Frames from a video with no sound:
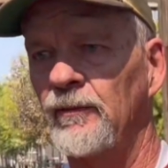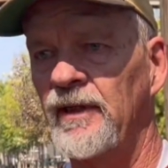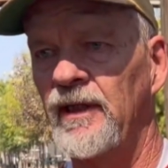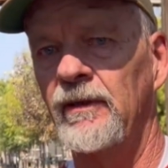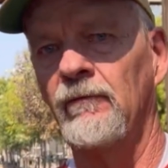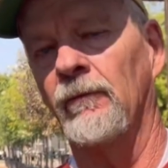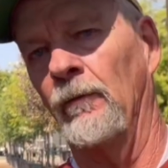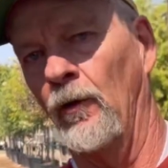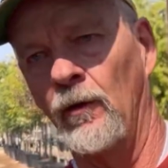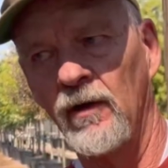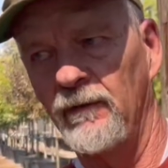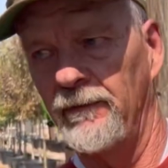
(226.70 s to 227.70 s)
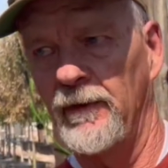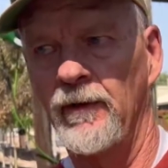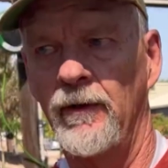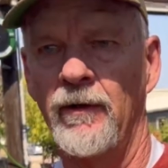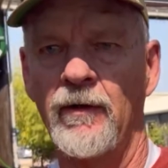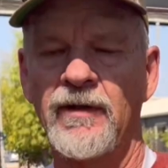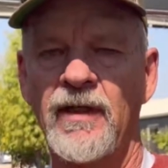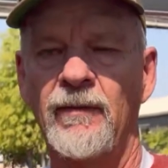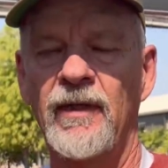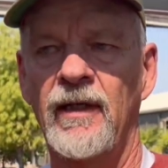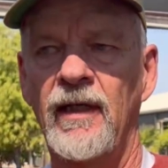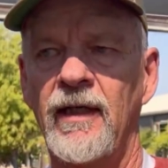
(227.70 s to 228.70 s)
bit, or a fern or
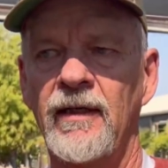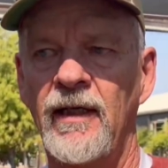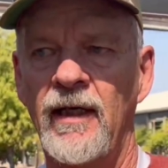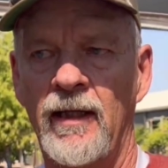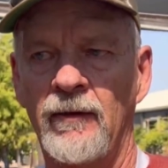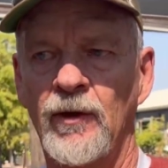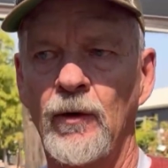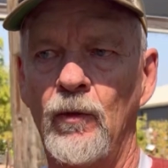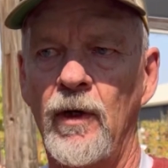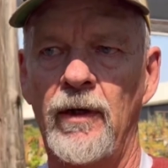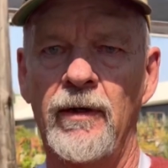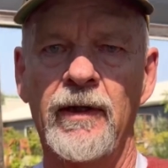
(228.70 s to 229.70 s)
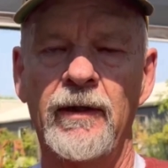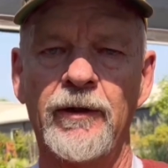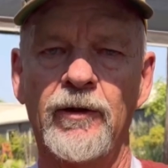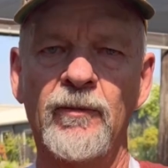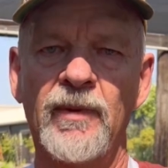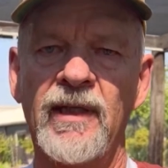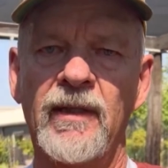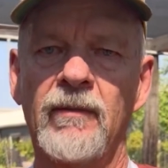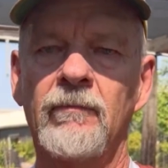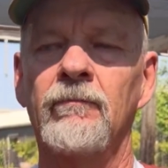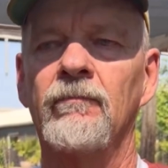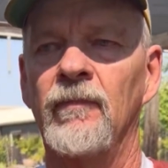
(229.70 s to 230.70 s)
something like that, you water it a little bit,
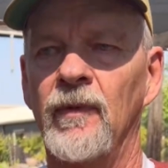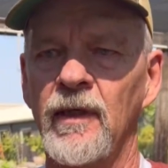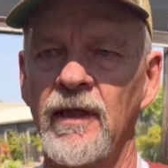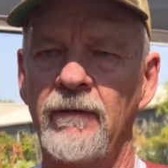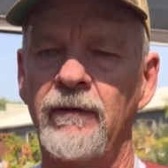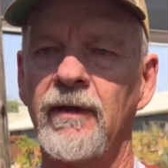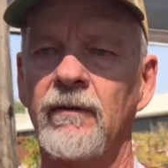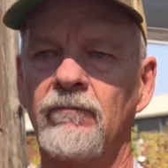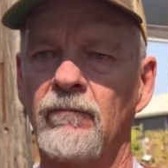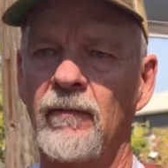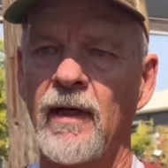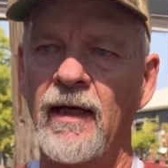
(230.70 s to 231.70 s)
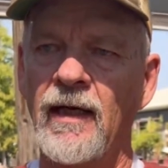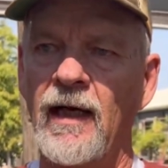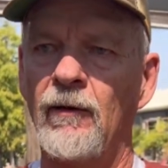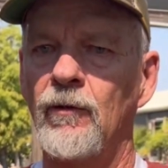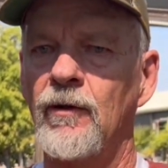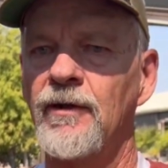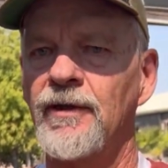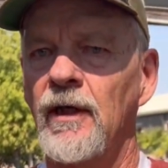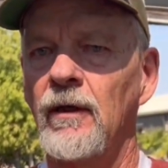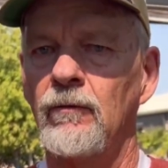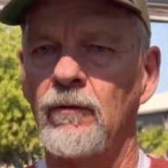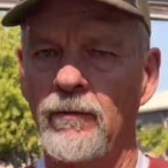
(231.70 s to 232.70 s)
give it an hour or
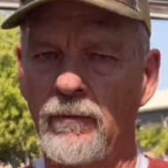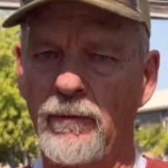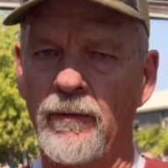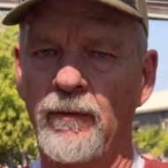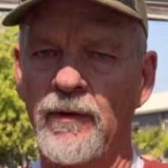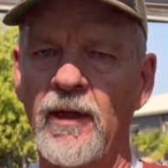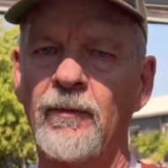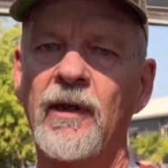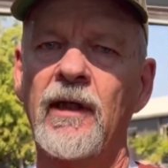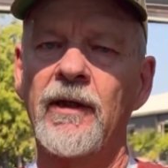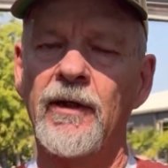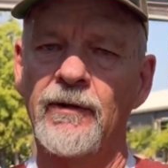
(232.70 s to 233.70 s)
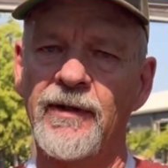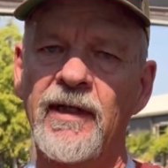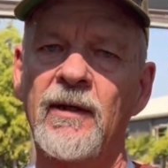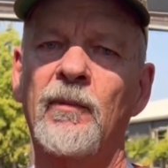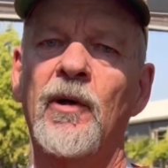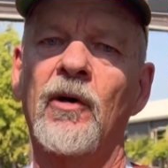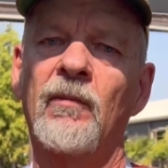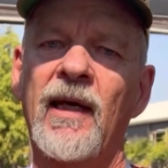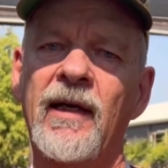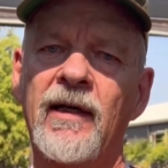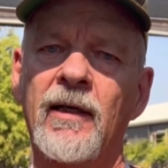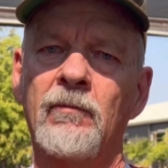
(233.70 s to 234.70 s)
so, typically you'll see it perk
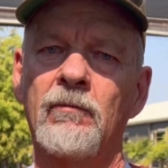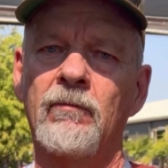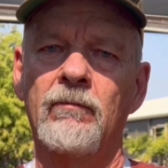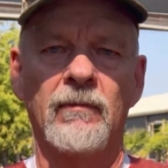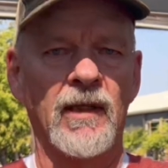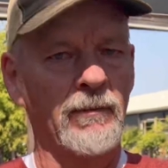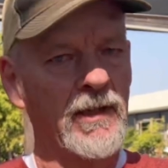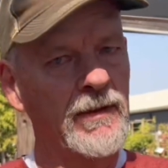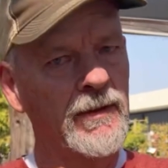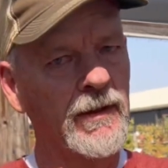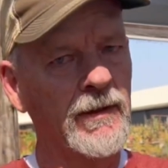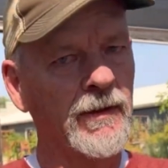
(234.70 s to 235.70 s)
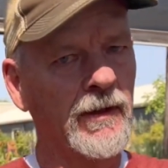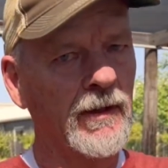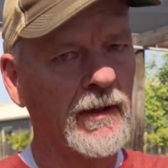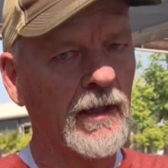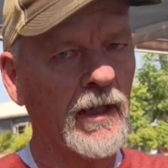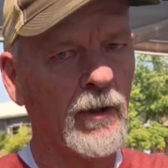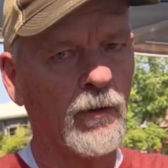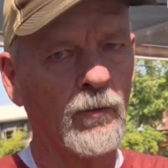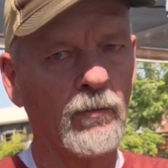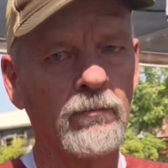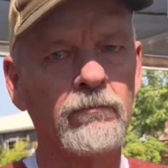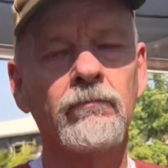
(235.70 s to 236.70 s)
back up. That means he's good to go,
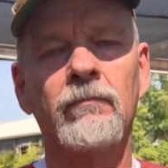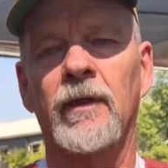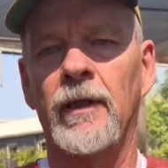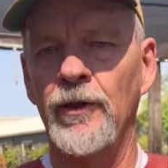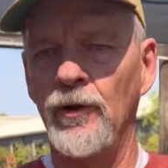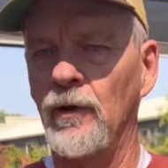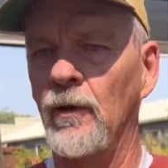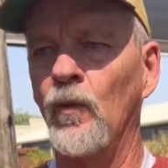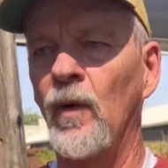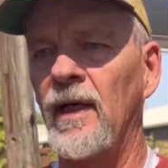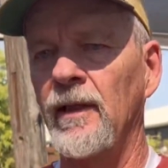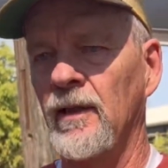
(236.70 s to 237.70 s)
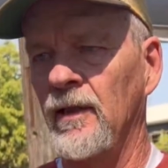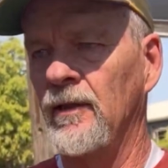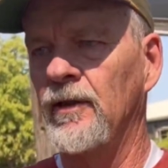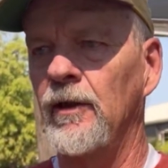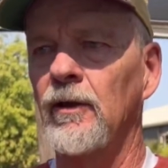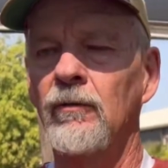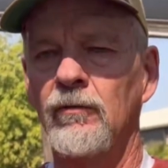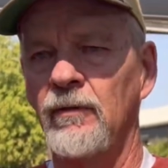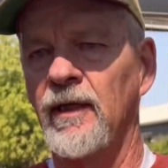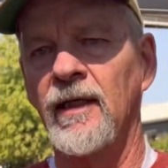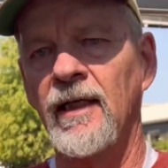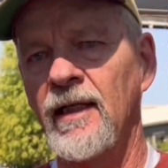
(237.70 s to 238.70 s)
and you can wait until
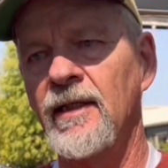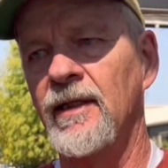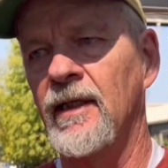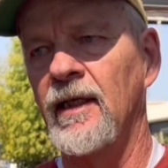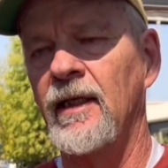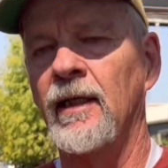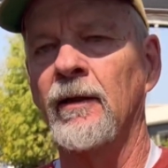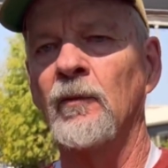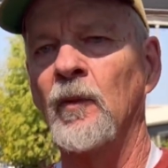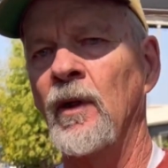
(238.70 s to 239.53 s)
it needs it again.